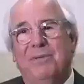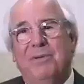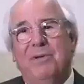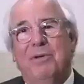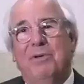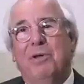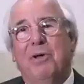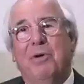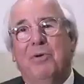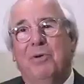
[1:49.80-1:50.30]

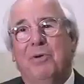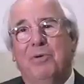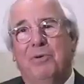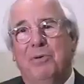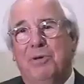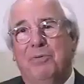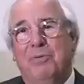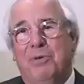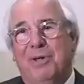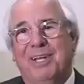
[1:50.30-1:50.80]
you don't know
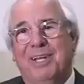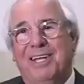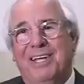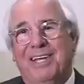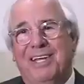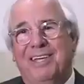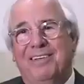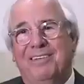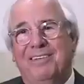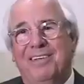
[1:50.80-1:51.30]
who he
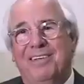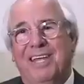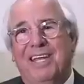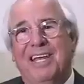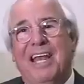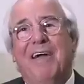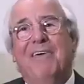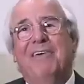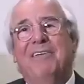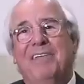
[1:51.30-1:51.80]
really is,
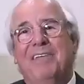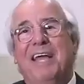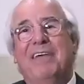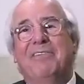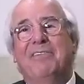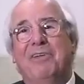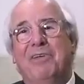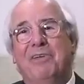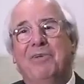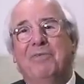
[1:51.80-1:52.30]
and now he's
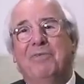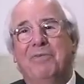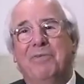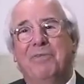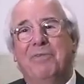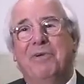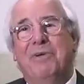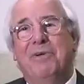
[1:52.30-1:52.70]
asking you for